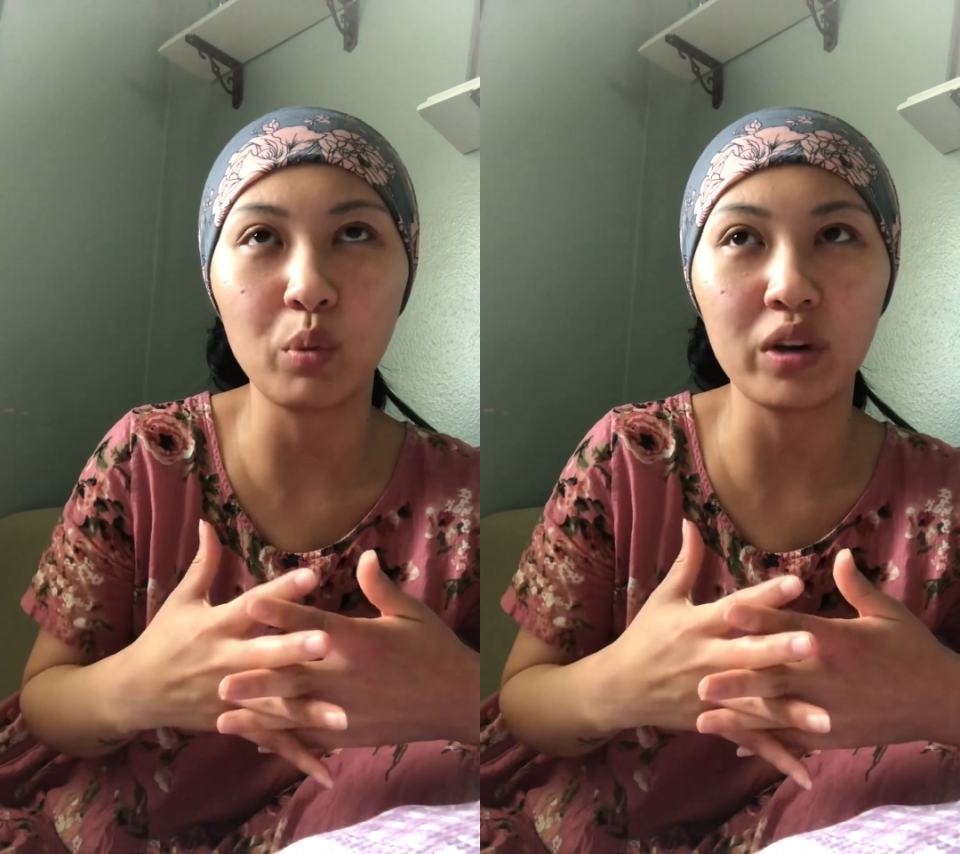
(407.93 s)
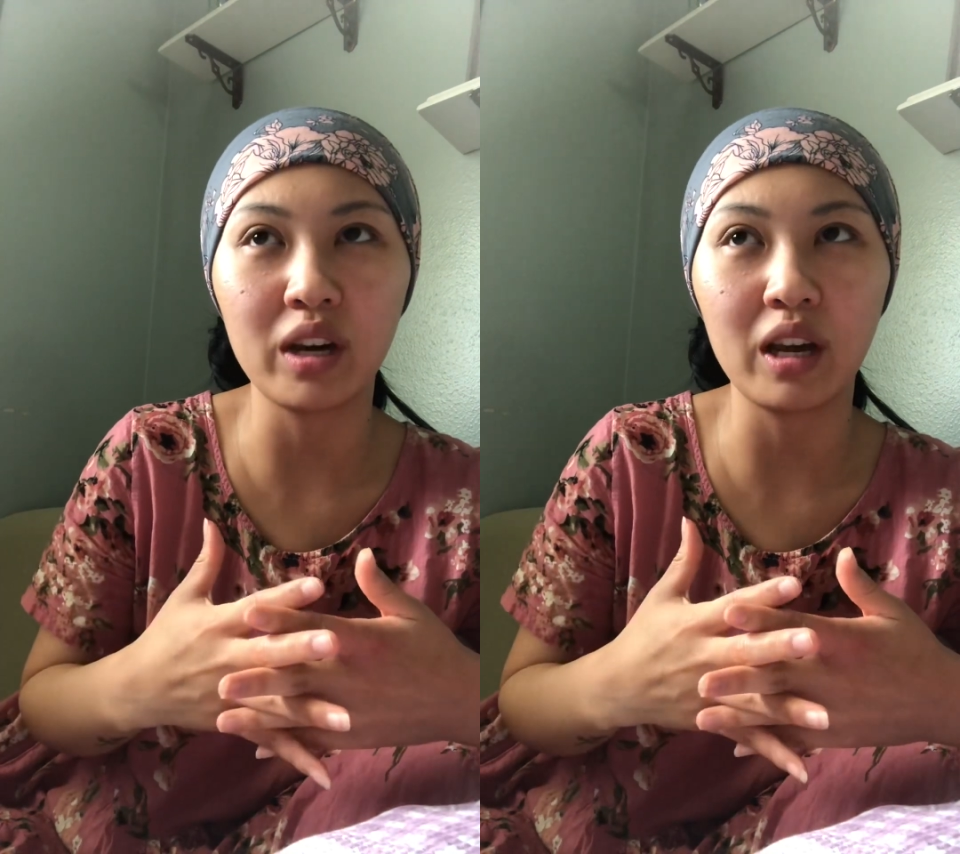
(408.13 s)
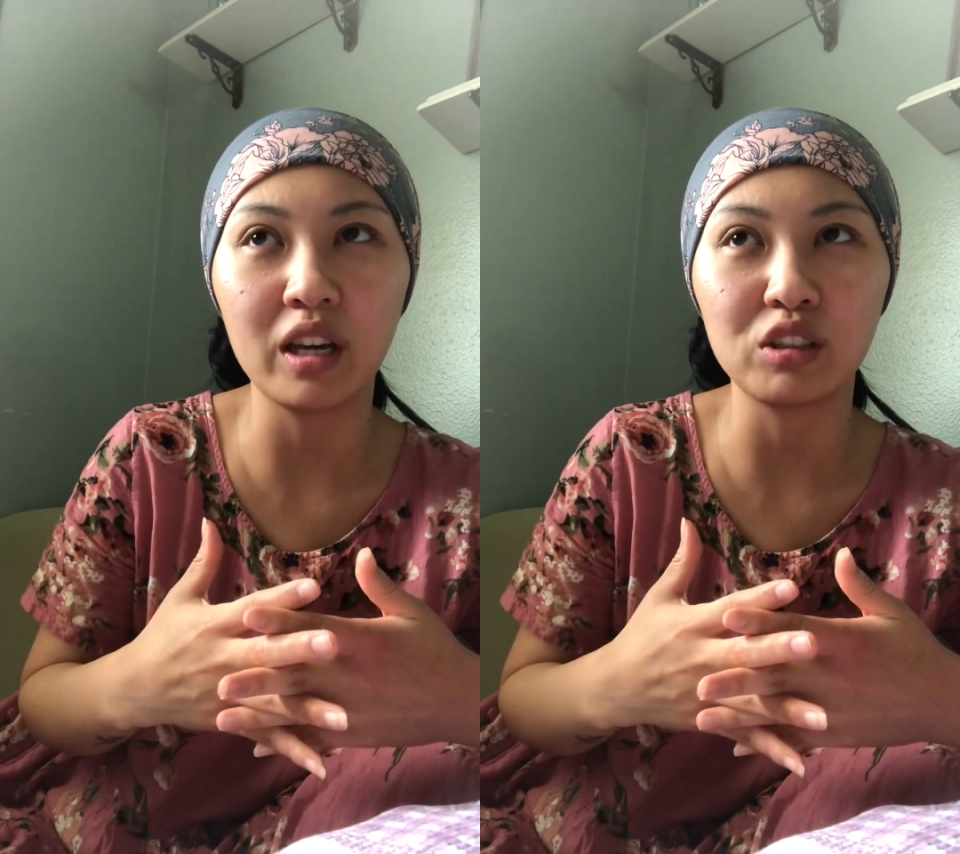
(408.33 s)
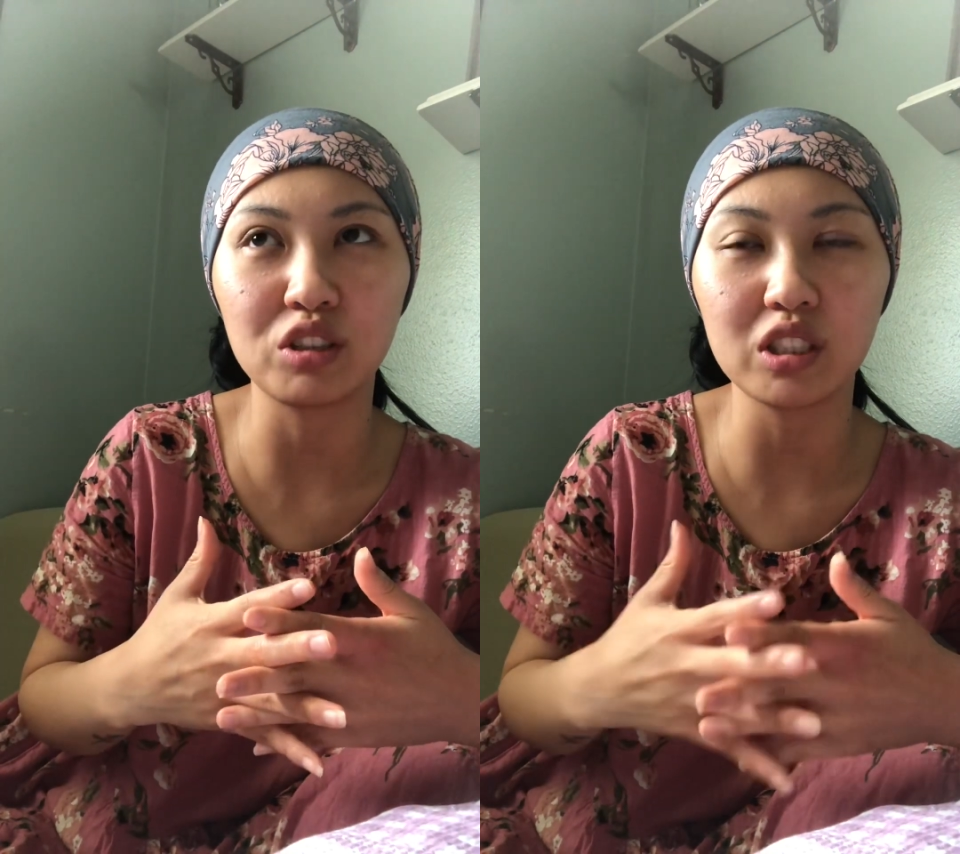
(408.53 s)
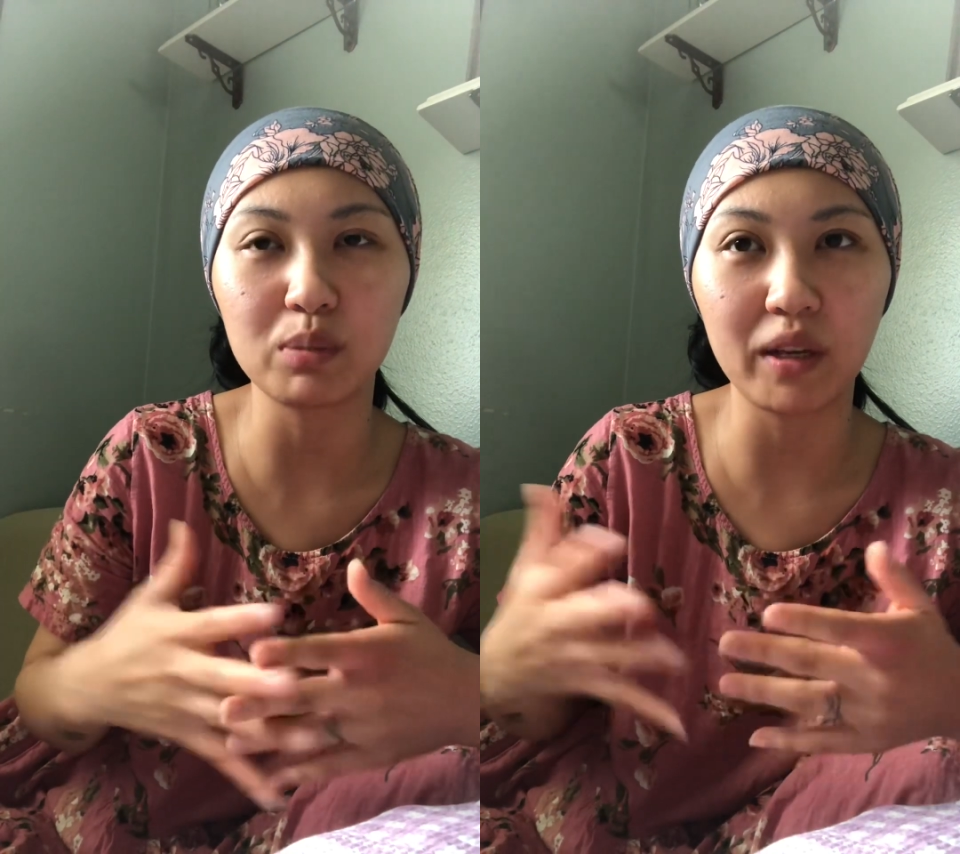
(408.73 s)
when I
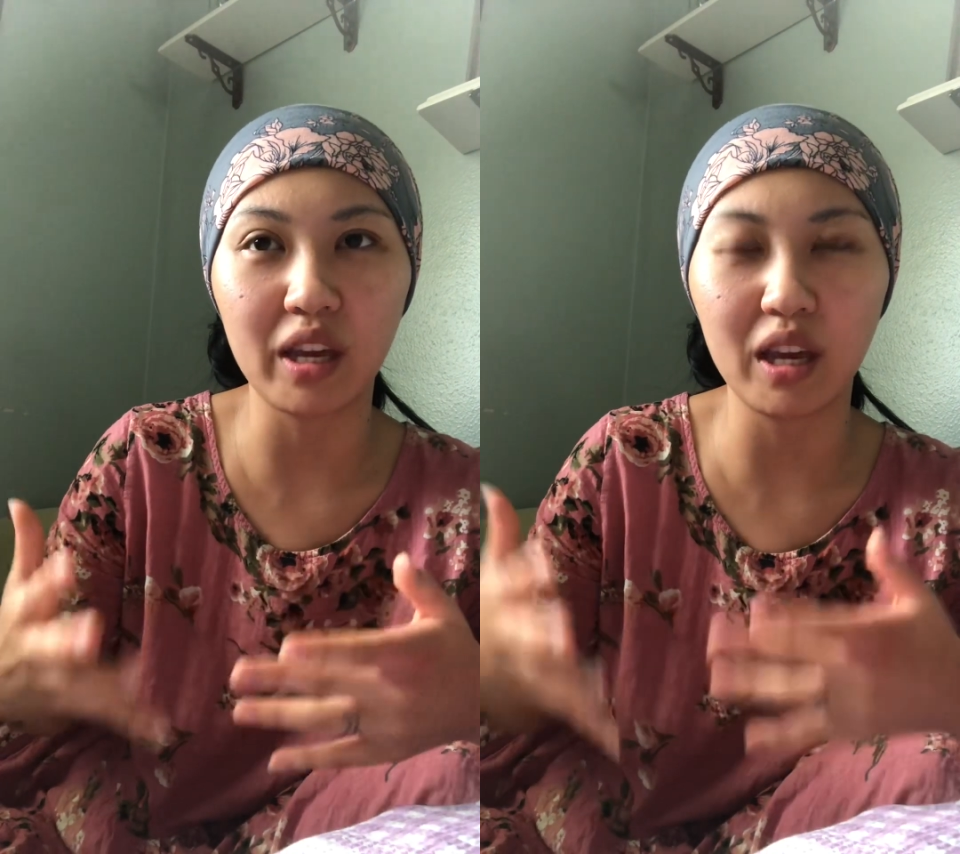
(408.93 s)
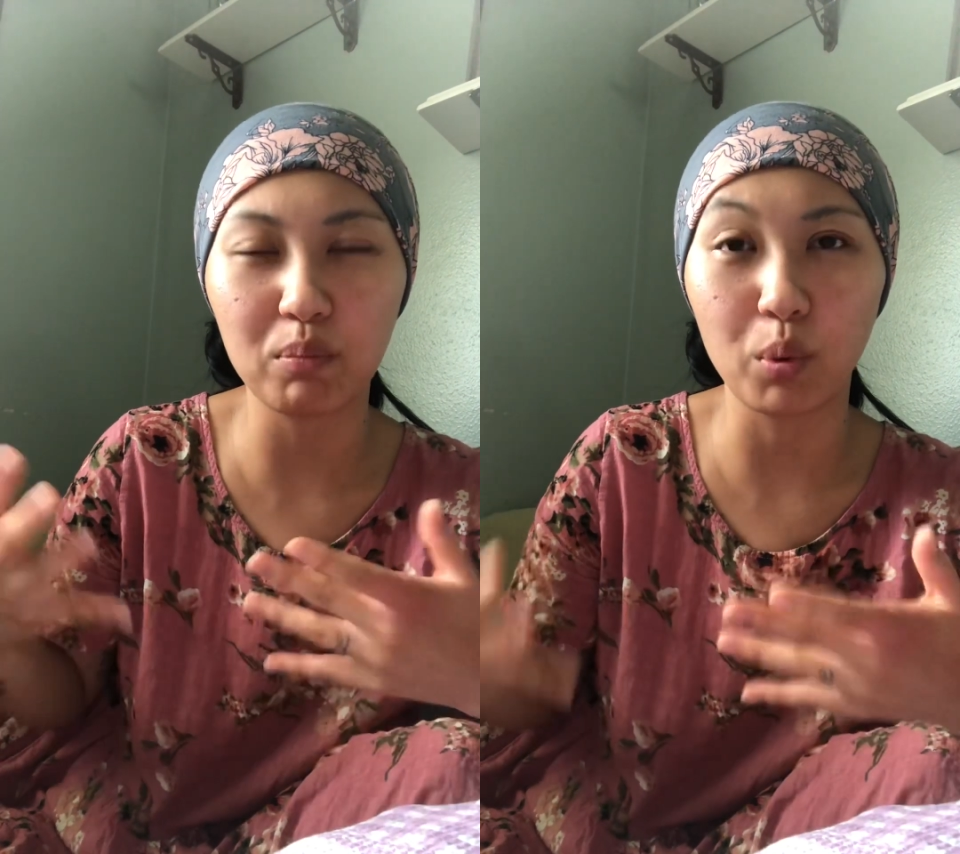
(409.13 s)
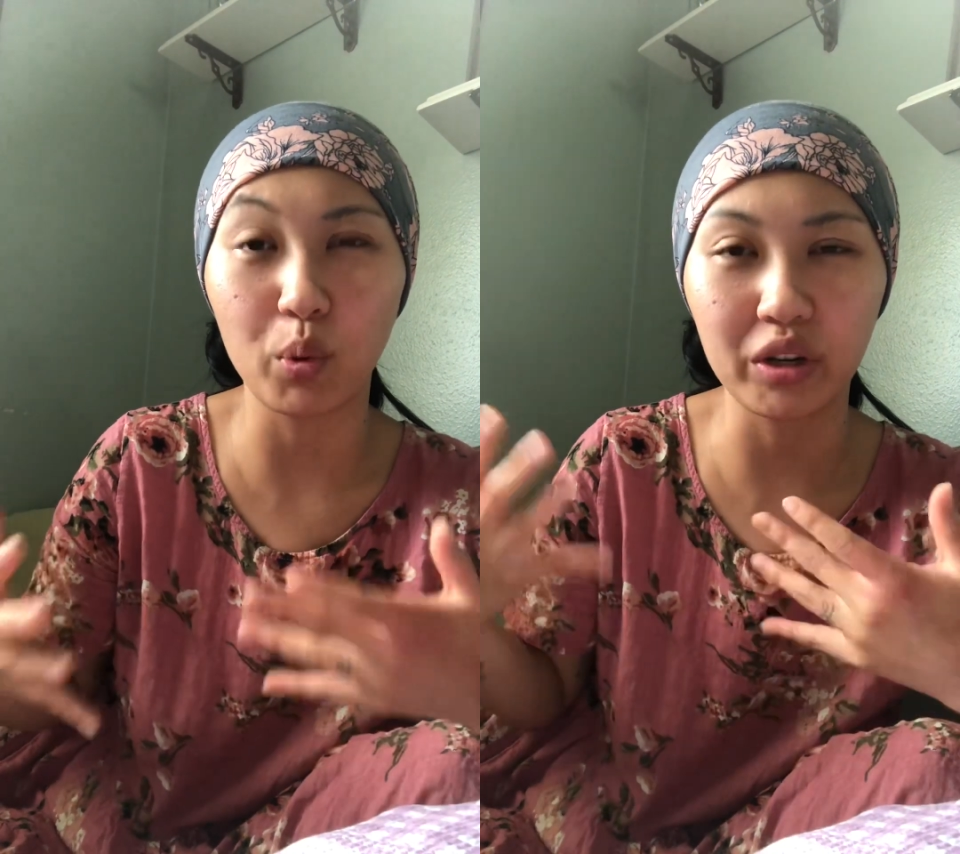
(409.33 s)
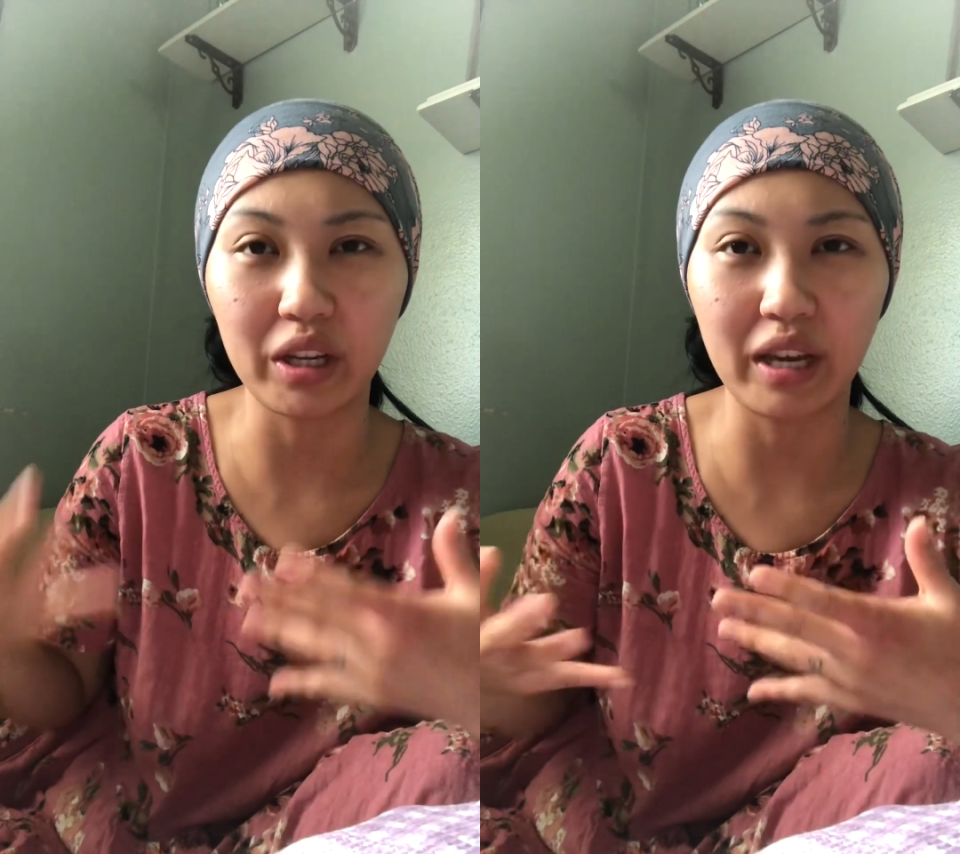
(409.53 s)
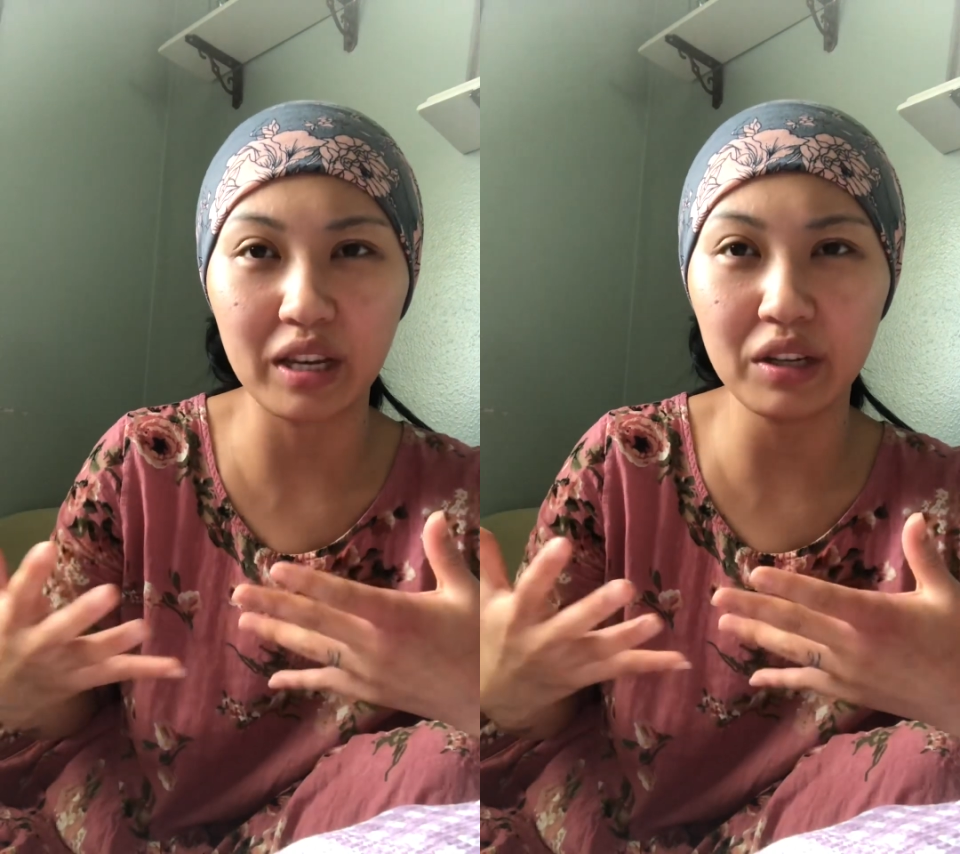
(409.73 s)
just became born
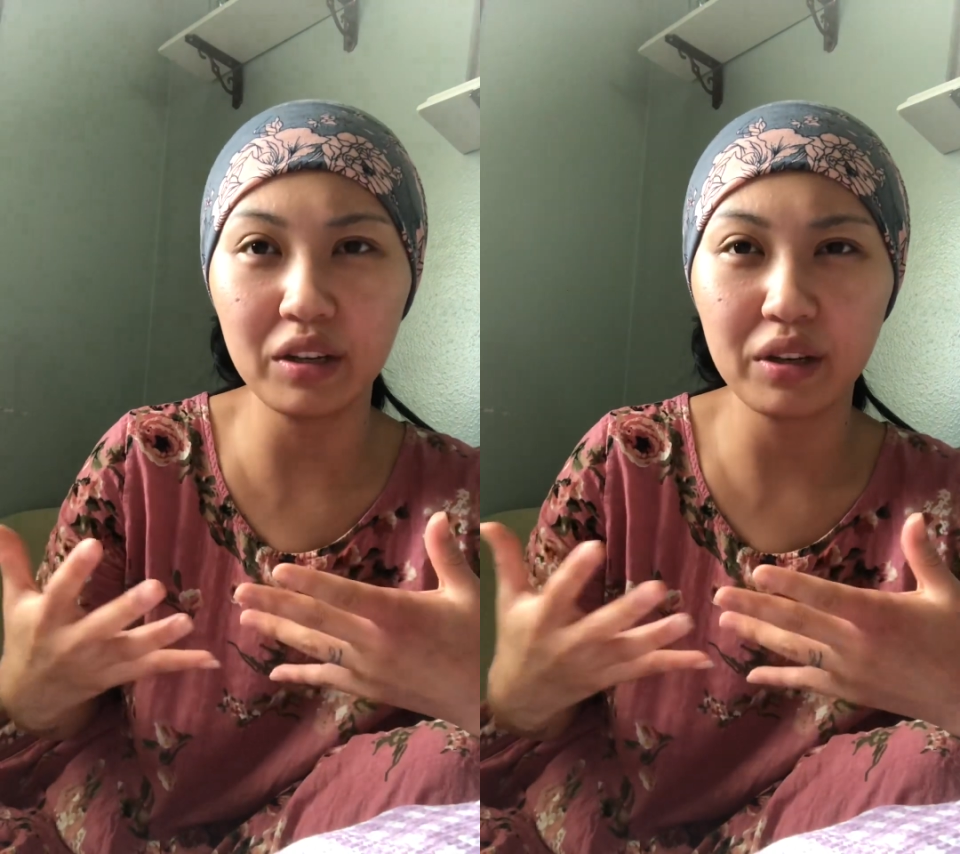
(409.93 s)
again